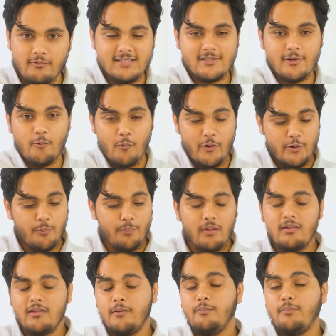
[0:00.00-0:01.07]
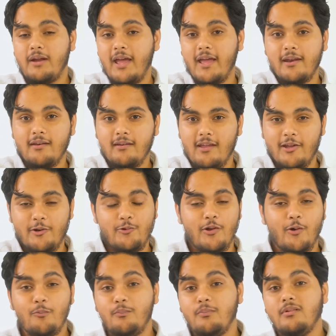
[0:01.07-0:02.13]
So when you build a brand and you
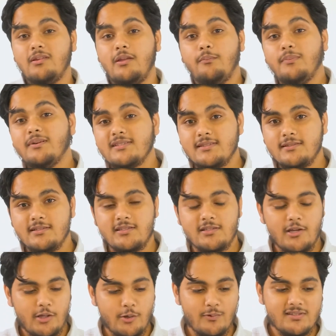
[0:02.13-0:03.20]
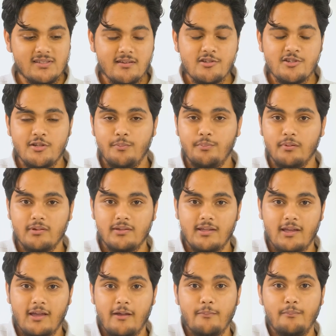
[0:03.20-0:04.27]
don't build a business, you're essentially
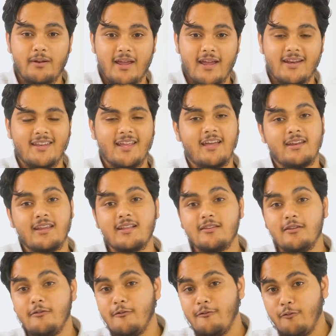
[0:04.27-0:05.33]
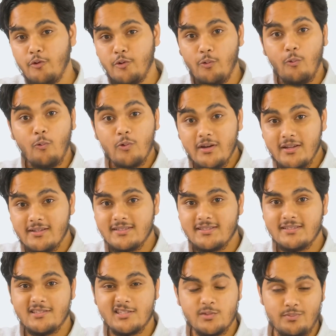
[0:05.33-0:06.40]
building a brand directed for your
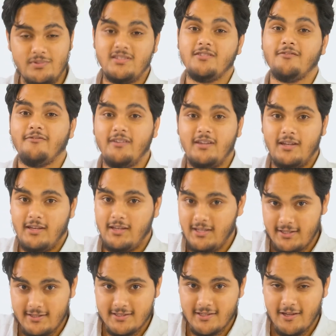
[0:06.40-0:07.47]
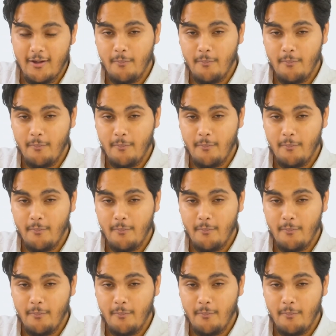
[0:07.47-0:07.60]
audience's specific needs,